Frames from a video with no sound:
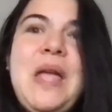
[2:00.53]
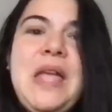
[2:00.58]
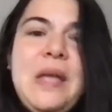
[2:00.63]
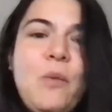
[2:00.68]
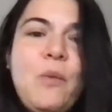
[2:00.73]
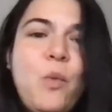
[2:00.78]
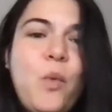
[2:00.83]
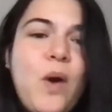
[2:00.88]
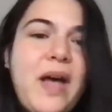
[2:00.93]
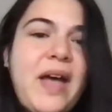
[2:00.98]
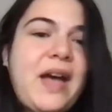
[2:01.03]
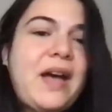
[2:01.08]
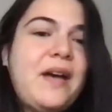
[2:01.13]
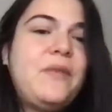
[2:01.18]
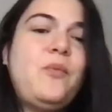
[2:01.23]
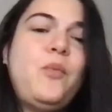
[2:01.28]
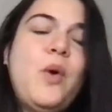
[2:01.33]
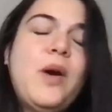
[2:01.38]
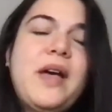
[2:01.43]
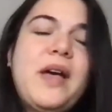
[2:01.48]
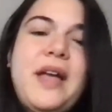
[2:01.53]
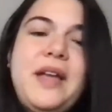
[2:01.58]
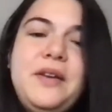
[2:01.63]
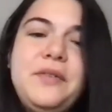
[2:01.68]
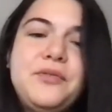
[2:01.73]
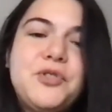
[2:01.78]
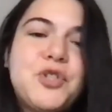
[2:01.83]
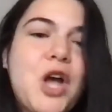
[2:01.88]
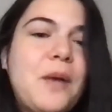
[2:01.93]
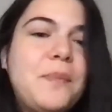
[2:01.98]
what kind
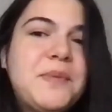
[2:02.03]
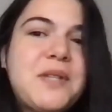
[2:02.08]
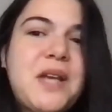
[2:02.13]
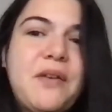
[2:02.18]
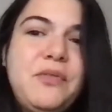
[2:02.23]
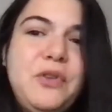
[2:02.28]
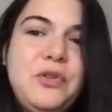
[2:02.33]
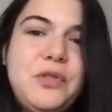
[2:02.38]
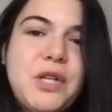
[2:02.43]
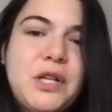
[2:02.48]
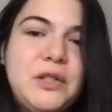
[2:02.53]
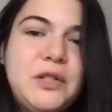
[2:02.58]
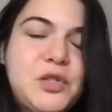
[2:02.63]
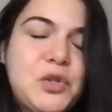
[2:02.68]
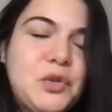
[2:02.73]
of jobs have you done so